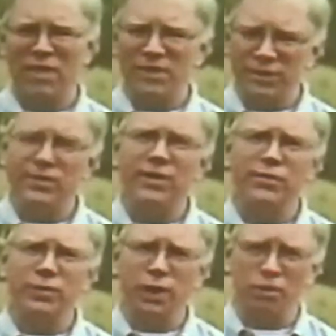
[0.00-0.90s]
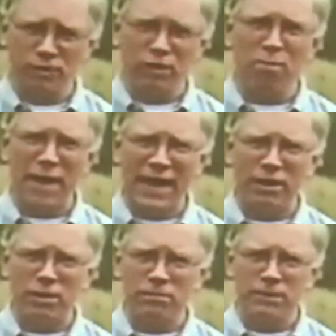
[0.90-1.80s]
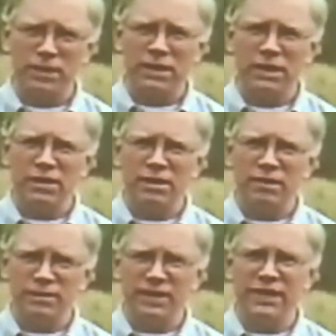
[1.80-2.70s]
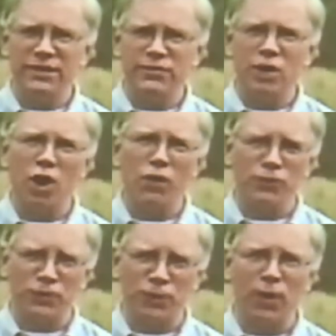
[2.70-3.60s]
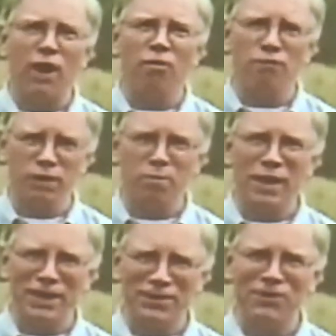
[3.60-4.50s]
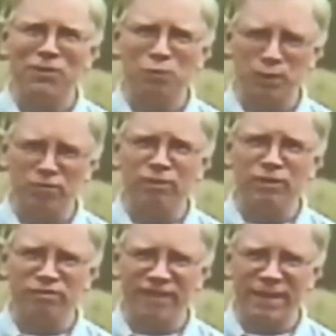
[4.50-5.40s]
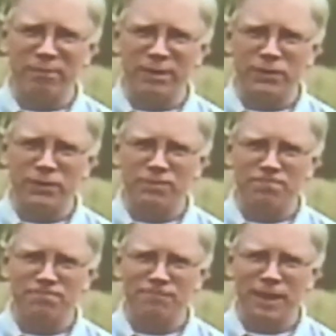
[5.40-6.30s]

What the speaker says: This is a real battle. These also are real men with real families.